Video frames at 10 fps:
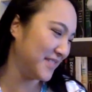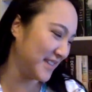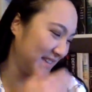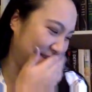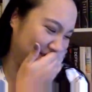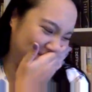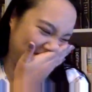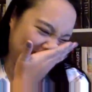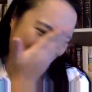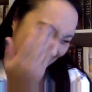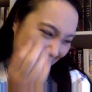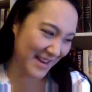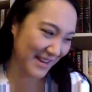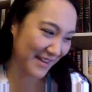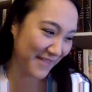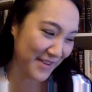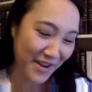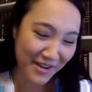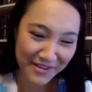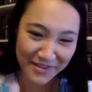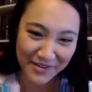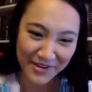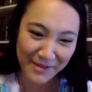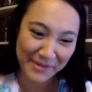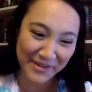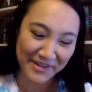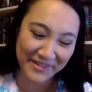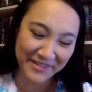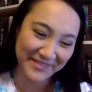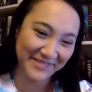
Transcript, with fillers: like ten dollars, eleven dollars on Amazon.